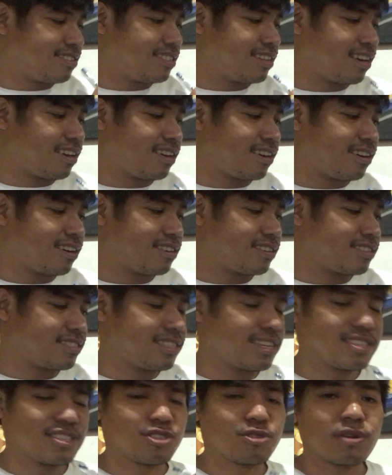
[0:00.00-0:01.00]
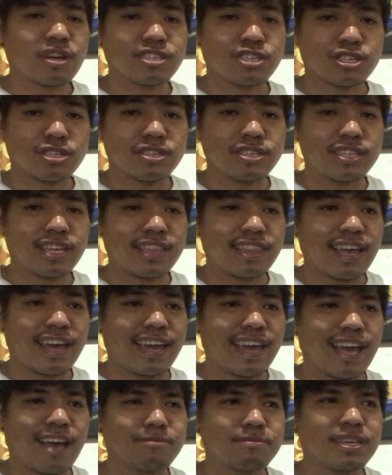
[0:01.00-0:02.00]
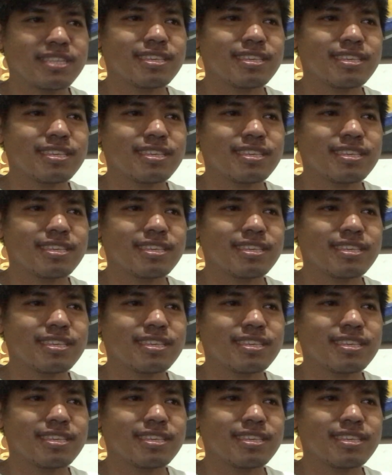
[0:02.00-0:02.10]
the structure that I have.